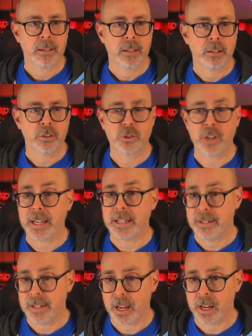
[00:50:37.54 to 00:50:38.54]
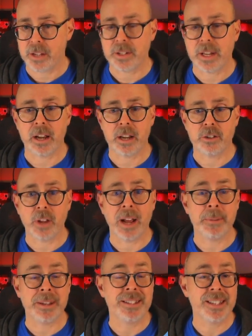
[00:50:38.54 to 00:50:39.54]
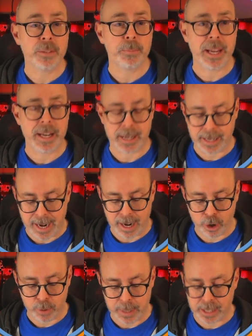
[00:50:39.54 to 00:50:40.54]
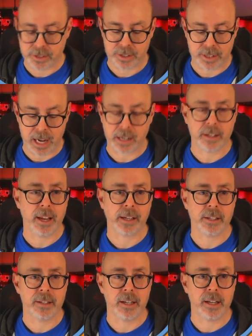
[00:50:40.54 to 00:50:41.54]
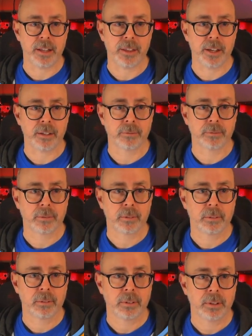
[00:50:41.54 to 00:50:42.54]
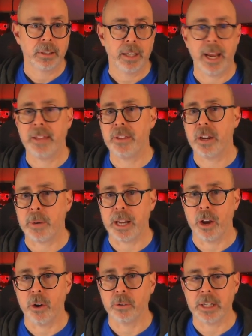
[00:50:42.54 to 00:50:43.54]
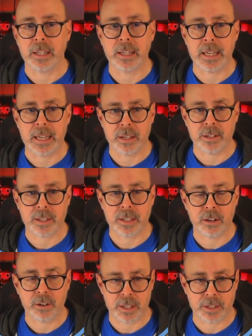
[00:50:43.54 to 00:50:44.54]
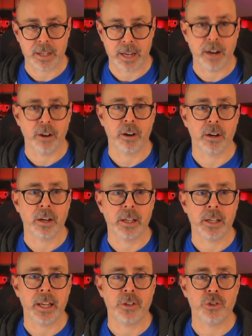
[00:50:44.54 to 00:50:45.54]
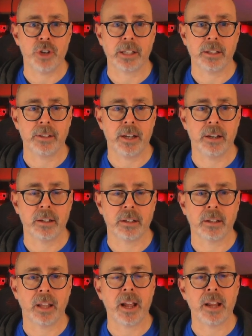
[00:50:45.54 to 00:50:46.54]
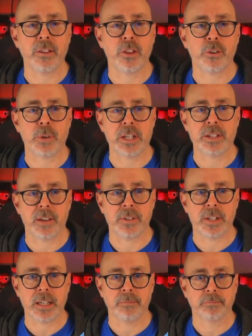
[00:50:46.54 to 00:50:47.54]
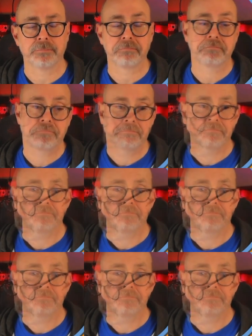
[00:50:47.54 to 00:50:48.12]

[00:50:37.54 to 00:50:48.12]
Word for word: Looks like it does. Now I'm anticipating an error because it's not connected to anything. And there we go. It is, there is an error uh, injected there in line 370. Hmm.